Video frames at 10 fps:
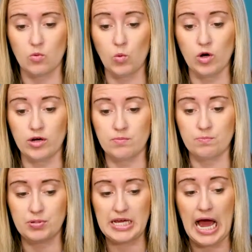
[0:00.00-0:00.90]
would
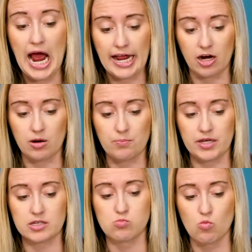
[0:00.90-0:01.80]
be higher
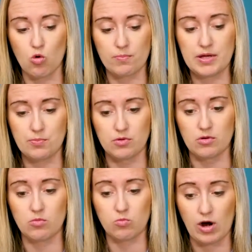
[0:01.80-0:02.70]
because more
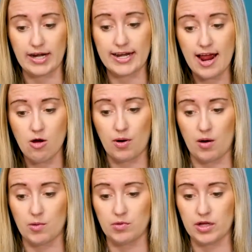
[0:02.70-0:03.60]
people right now
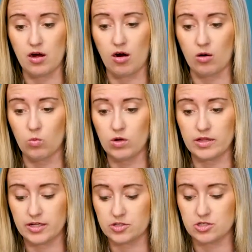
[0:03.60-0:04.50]
probably are
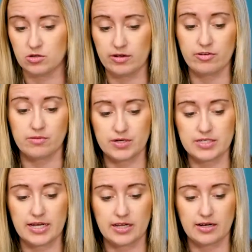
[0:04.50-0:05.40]
willing to, if it had been
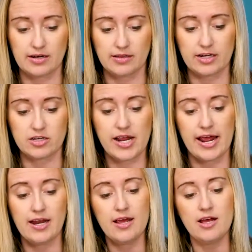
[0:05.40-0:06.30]
taken at a later
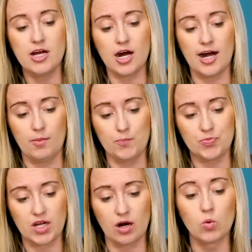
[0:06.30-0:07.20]
date,
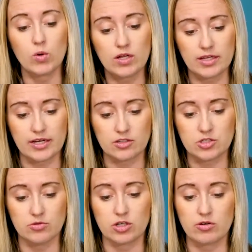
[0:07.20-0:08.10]
are willing
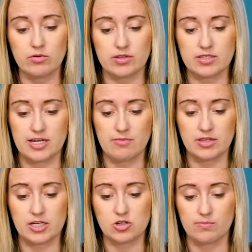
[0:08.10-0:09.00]
to agree with the statement
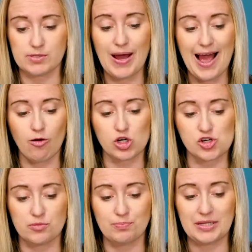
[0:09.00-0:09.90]
that Trump's power
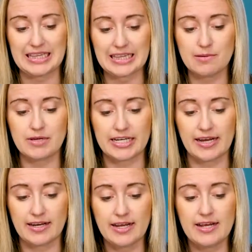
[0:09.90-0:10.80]
should be
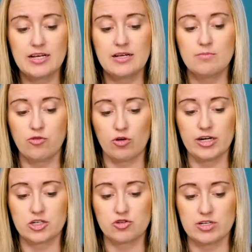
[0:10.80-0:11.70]
limited before he
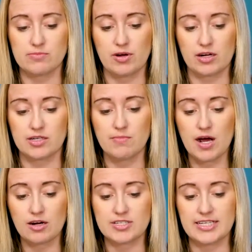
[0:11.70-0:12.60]
destroys American
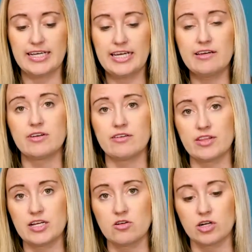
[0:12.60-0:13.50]
democracy, even if
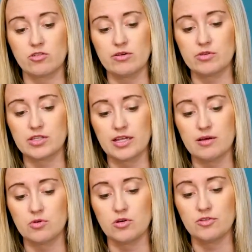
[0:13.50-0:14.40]
they don't agree with the
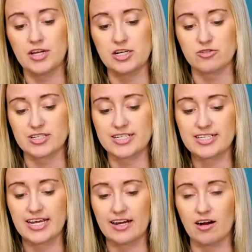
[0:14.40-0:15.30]
label dangerous
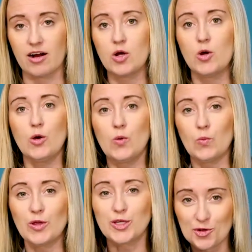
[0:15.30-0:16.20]
dictator.
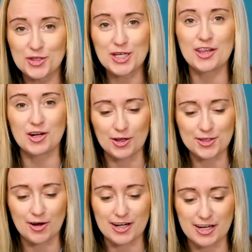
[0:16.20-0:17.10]
When the only other
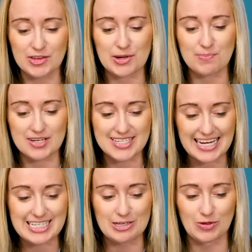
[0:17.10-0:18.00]
alternative they're
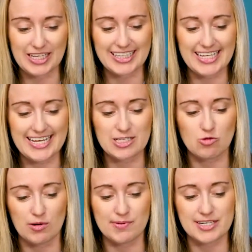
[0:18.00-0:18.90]
presented with is,
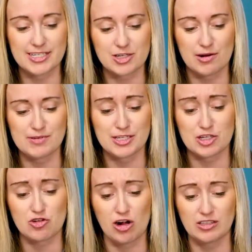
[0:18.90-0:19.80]
quote, President Trump is a
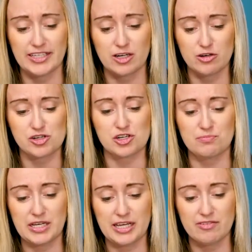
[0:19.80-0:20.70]
strong leader who should
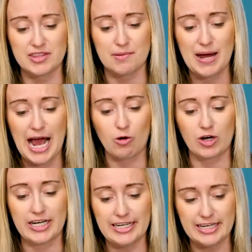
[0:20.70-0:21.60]
be given the power
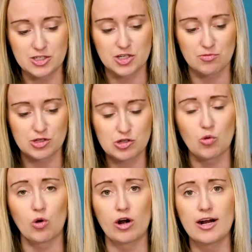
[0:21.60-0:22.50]
he needs to
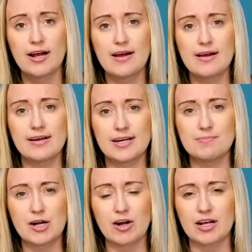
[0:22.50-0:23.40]
restore
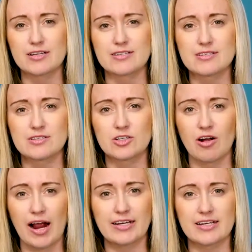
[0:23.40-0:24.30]
America's
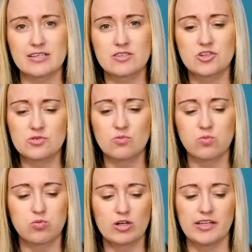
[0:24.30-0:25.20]
greatness. Just
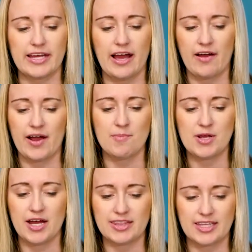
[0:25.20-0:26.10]
really, I mean,
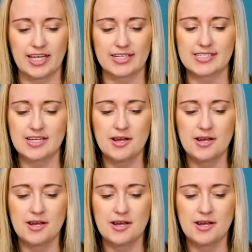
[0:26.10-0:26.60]
I think that's